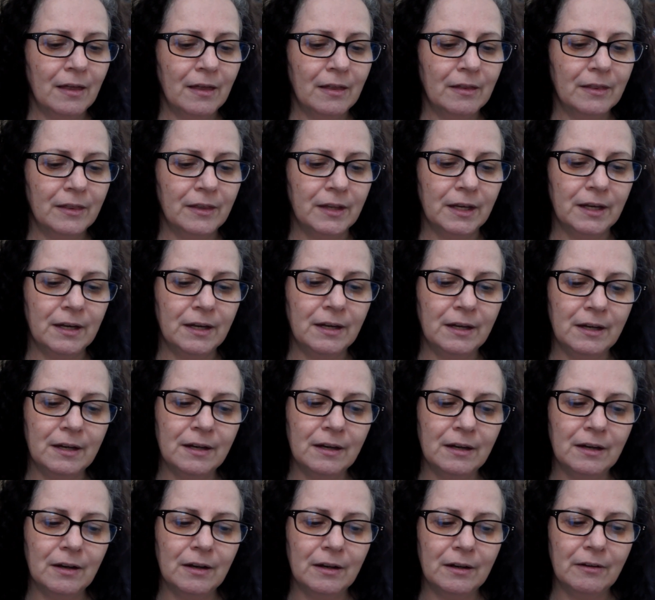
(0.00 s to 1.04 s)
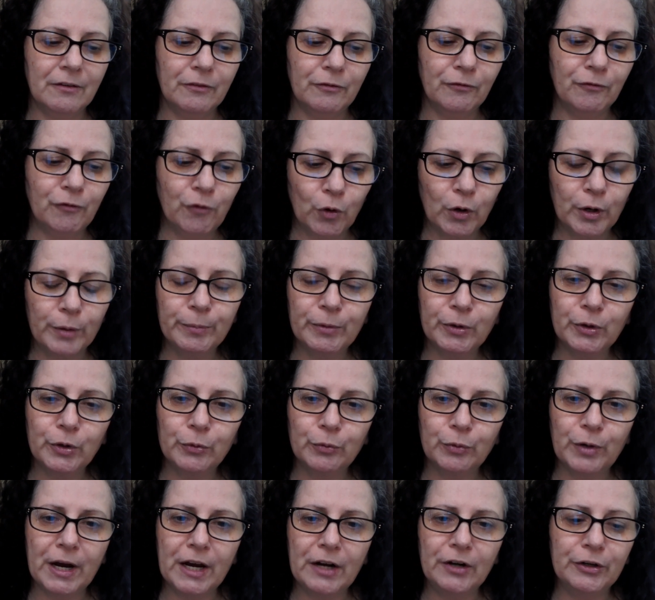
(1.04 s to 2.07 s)
the former
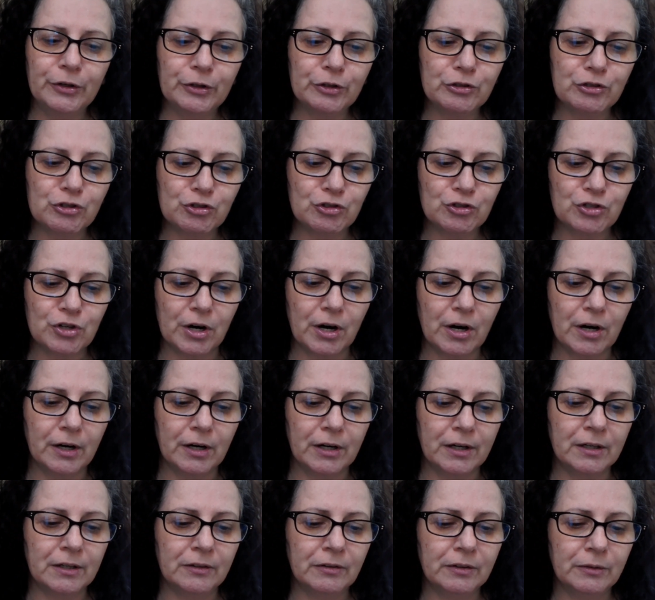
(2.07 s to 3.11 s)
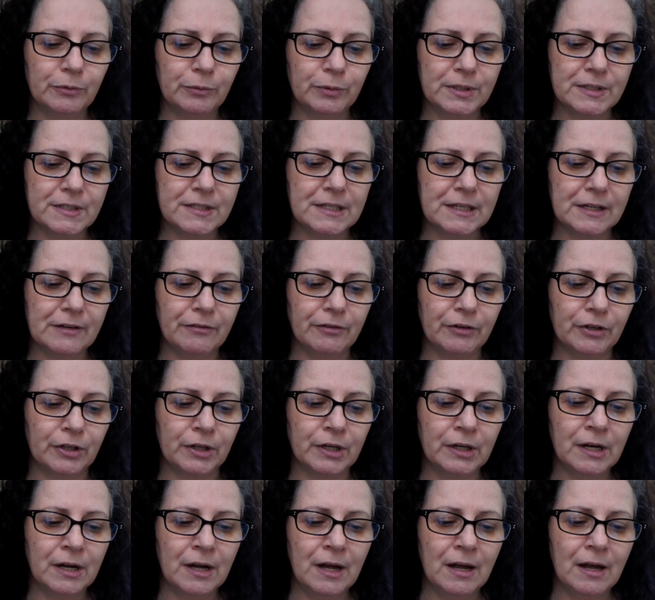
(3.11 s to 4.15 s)
Raiders star receiver